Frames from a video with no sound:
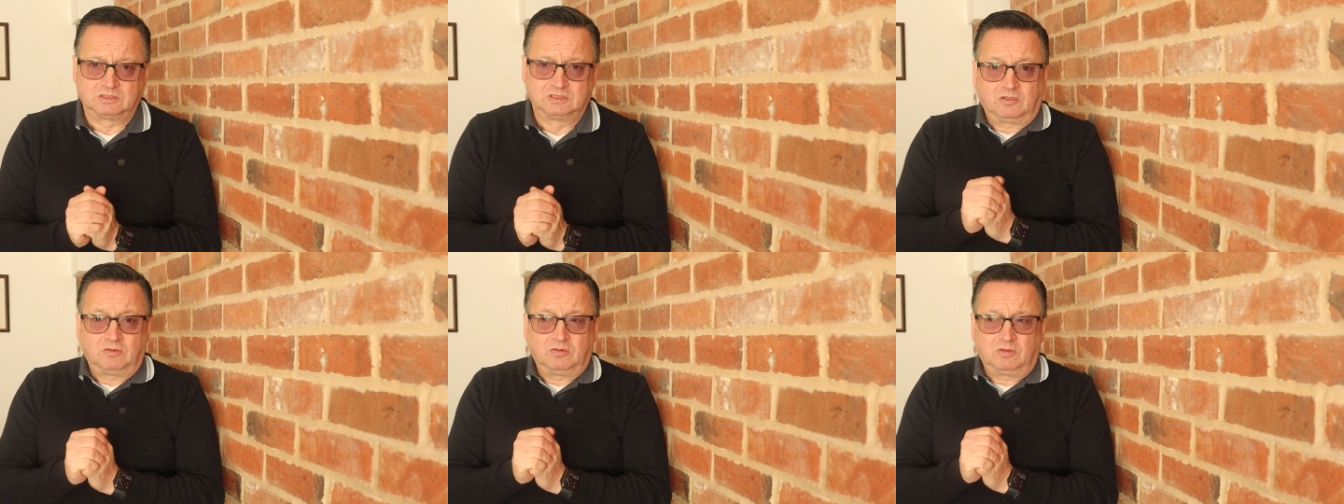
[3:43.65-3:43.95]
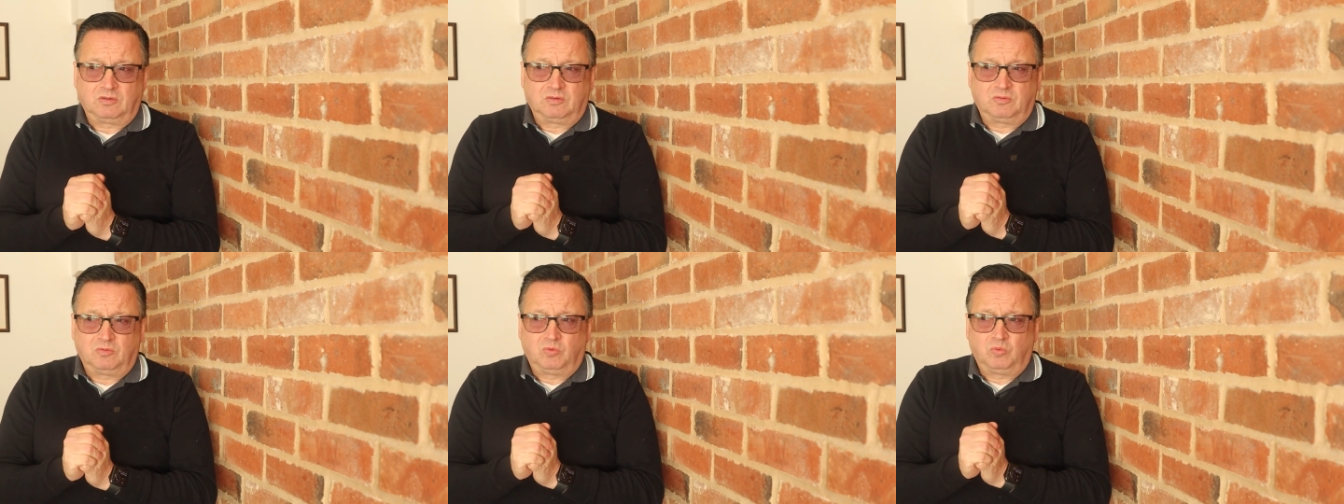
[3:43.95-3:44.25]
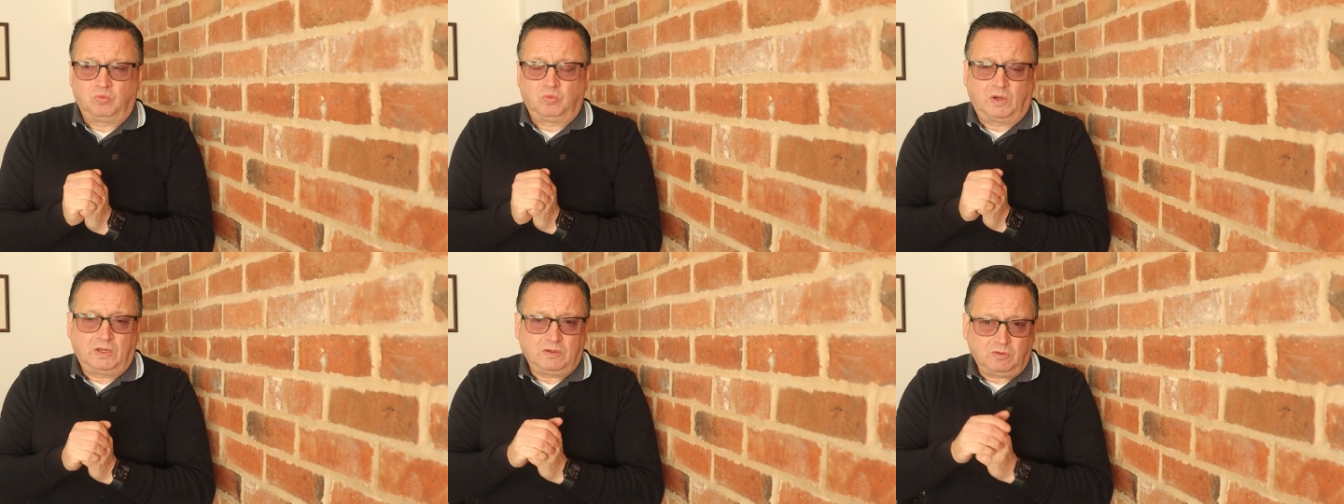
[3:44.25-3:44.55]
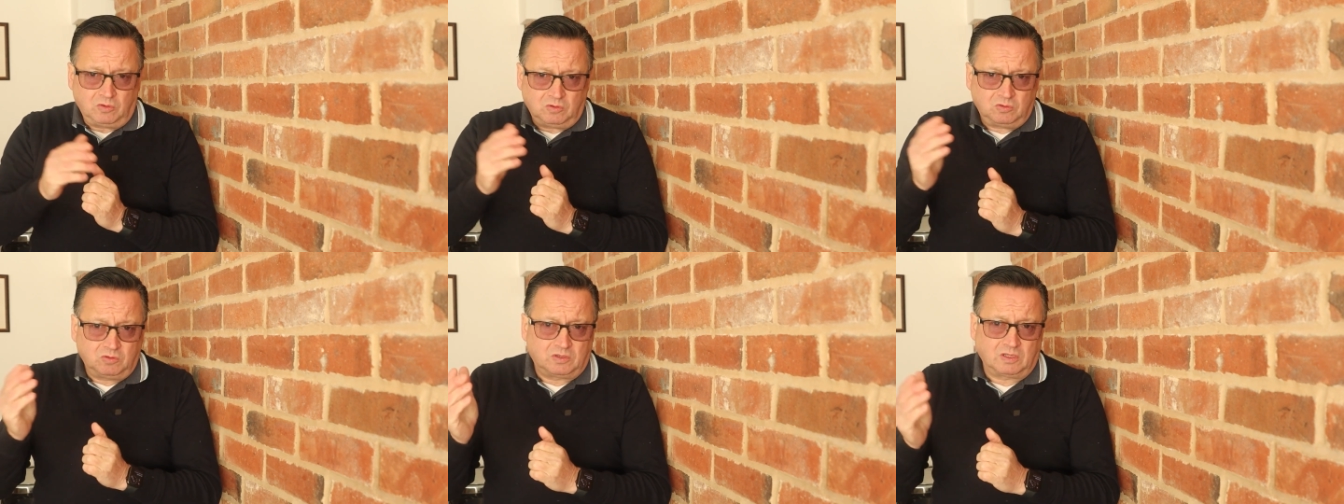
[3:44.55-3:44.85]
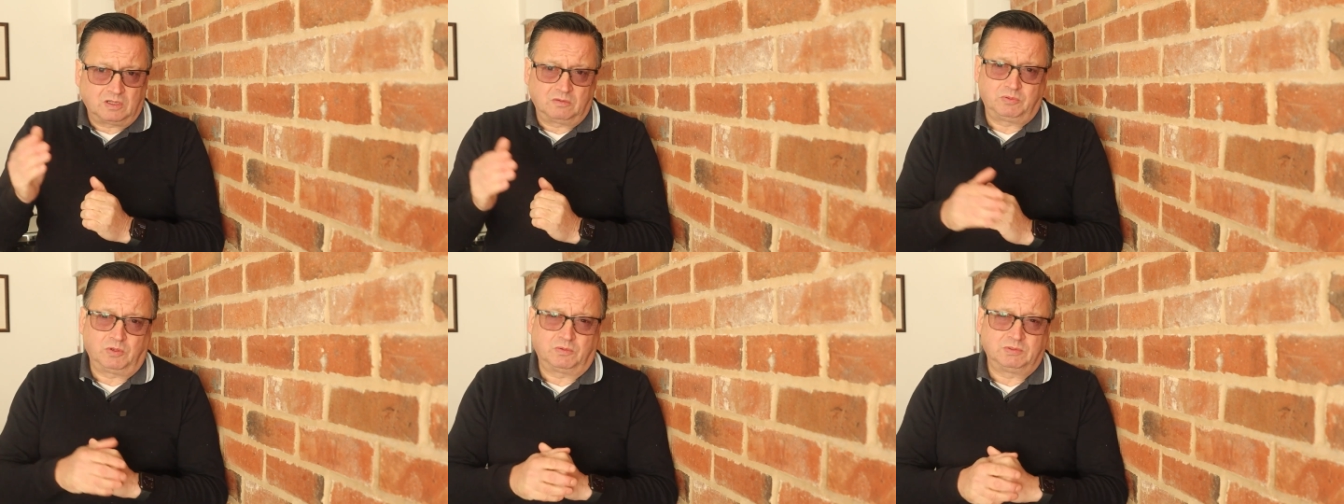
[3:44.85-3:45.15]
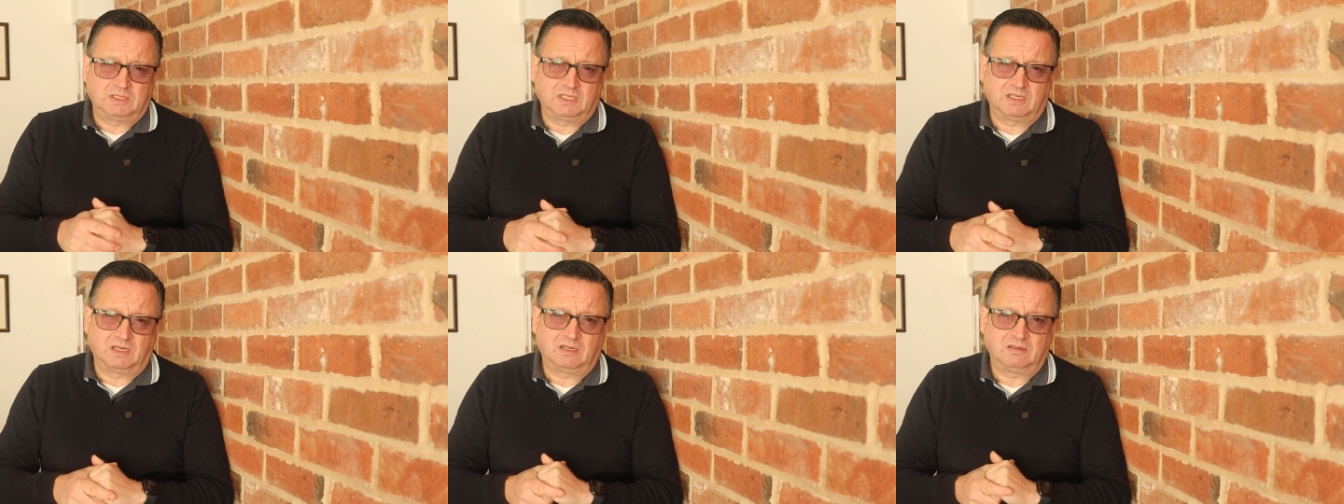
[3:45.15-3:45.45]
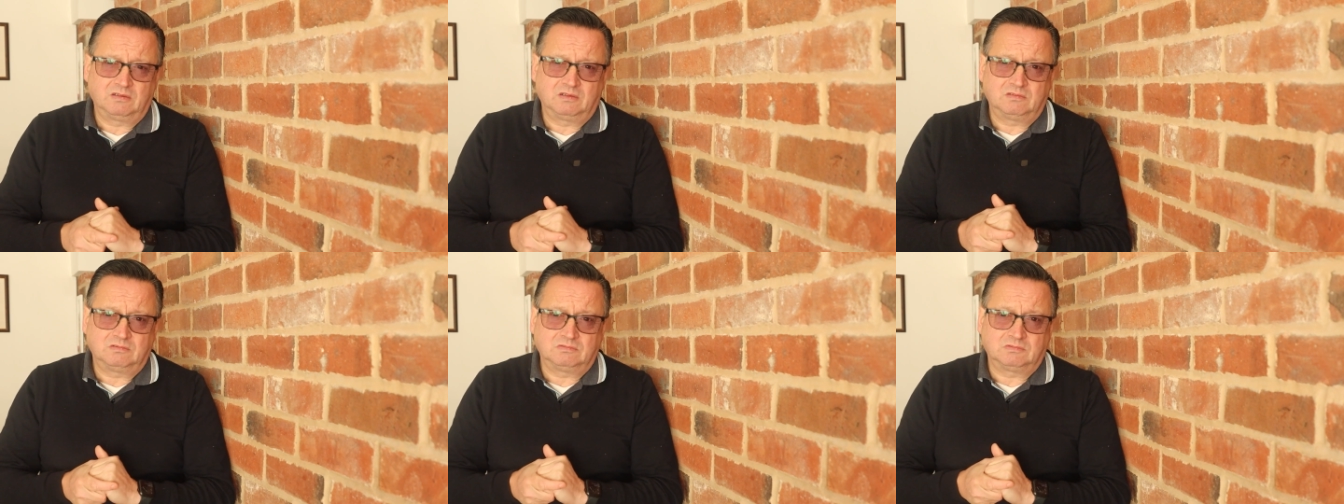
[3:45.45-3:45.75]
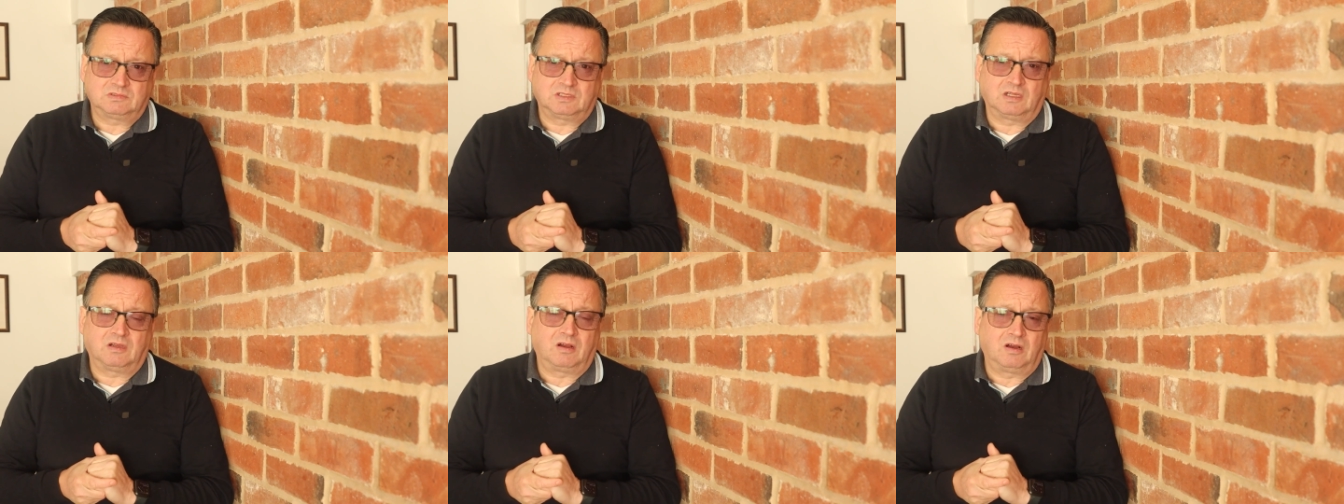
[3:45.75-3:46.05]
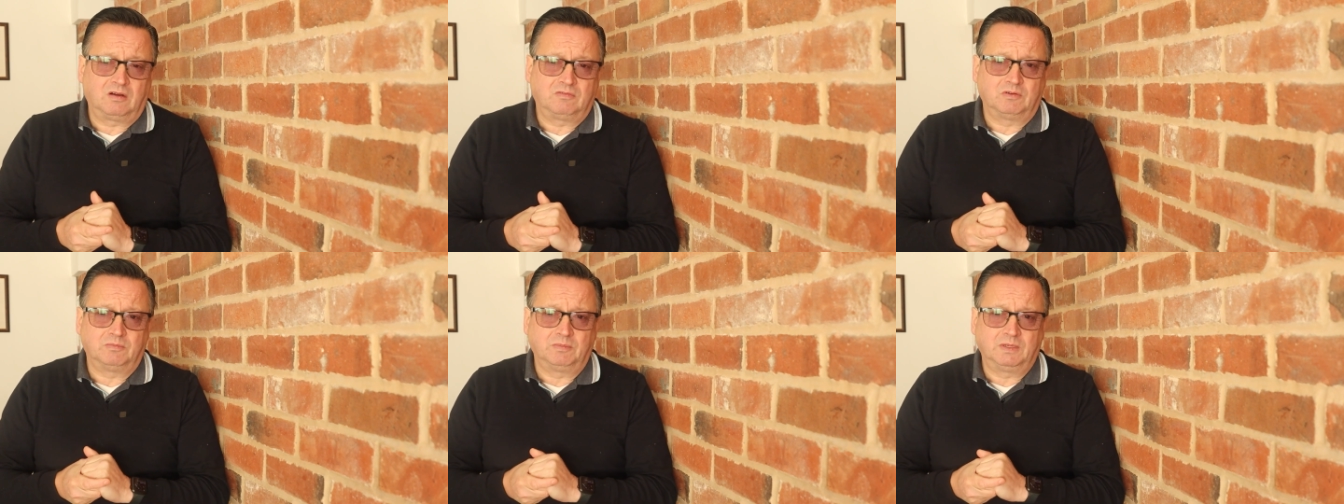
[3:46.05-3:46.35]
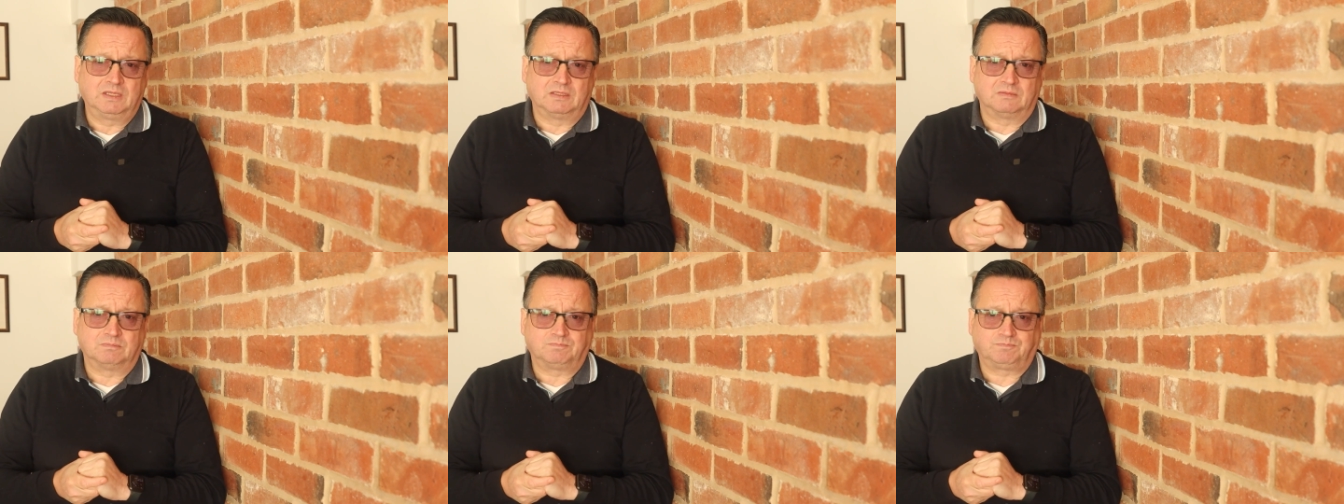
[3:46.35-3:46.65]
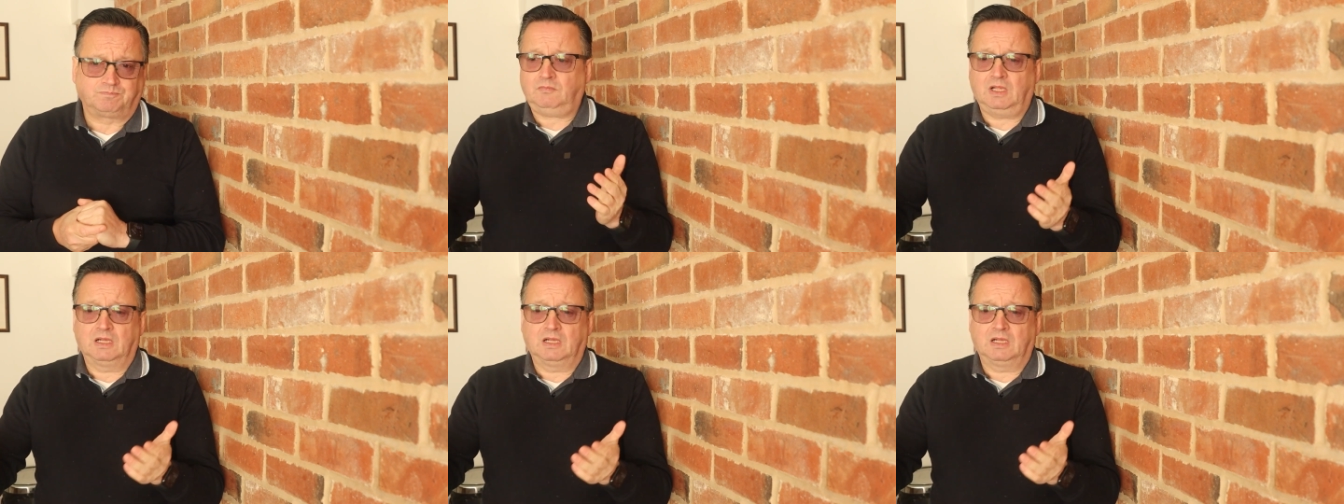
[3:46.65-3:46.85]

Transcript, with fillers: So why not look at a property at half a million?